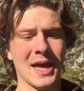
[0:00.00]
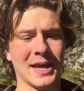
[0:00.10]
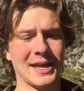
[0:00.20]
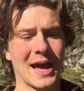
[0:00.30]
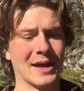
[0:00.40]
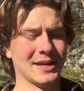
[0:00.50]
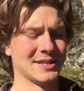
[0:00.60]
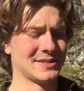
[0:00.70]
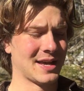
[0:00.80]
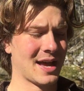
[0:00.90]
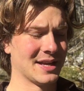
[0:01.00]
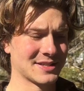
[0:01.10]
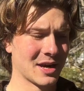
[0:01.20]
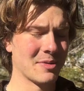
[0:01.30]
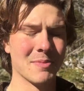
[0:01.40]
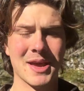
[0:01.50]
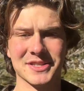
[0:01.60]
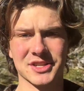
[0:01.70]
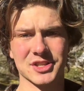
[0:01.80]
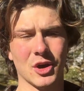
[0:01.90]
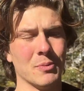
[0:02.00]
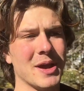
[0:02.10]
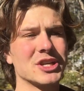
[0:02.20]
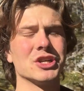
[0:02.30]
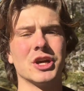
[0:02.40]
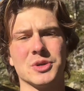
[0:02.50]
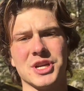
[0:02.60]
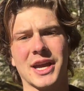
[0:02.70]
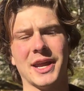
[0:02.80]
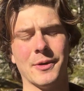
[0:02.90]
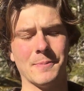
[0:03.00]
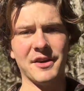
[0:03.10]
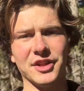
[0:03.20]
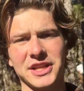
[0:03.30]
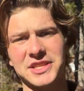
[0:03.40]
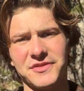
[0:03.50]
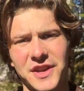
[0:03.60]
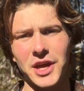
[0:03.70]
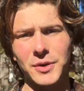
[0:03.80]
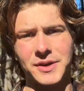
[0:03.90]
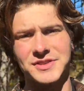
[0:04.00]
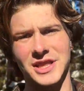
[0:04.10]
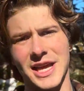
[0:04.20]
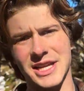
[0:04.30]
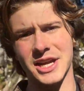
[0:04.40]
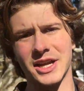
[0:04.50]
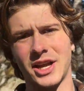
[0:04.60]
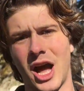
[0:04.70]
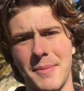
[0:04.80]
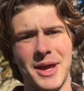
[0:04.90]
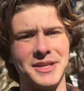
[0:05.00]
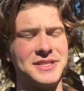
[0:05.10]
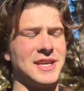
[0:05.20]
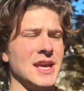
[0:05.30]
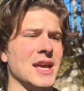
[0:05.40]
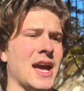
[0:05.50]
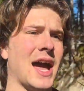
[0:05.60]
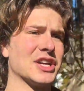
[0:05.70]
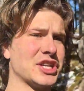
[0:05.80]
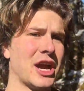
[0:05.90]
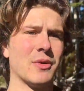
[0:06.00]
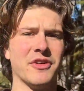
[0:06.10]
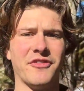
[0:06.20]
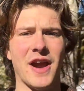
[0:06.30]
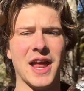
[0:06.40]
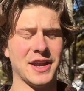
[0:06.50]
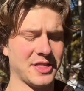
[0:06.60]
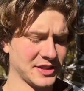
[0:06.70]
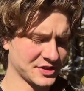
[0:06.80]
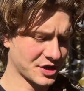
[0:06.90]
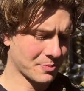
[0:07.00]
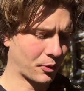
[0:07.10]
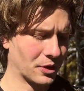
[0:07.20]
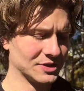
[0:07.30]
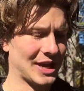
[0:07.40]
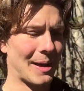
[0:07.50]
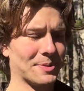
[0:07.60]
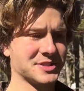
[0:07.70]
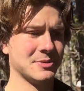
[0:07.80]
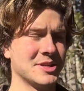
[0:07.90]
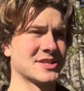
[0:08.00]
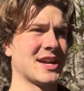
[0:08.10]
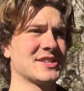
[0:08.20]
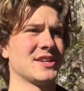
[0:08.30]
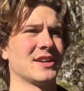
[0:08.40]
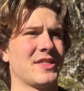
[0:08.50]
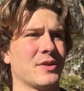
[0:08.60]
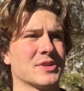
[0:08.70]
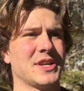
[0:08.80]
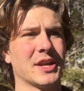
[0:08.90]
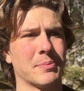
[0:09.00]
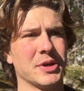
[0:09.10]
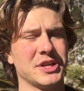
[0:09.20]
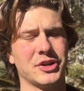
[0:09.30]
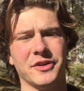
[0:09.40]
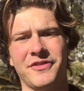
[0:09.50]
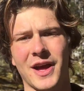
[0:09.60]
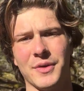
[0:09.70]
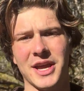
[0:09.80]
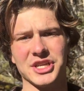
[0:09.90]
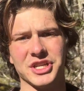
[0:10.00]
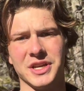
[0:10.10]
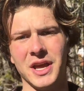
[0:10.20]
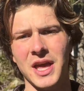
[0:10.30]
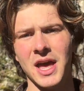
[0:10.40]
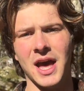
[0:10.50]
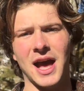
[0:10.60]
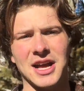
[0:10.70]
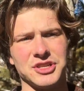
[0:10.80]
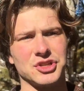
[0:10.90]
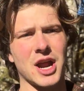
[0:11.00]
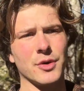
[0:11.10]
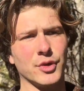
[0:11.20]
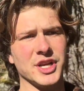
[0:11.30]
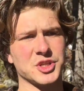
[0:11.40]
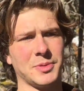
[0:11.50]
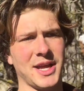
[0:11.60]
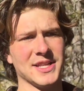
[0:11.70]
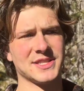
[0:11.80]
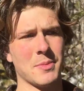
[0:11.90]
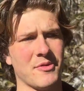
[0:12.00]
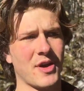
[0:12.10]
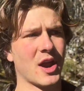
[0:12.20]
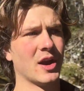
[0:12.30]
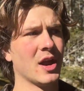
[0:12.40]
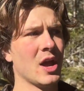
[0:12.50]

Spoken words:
yeah, it's going to be amazing. So make sure you go check it out. if you like this video, give us a like, comment, share it with a friend. I think these are important topics to be discussing. I think we're setting a pretty good foundation to try and re-explain some of our,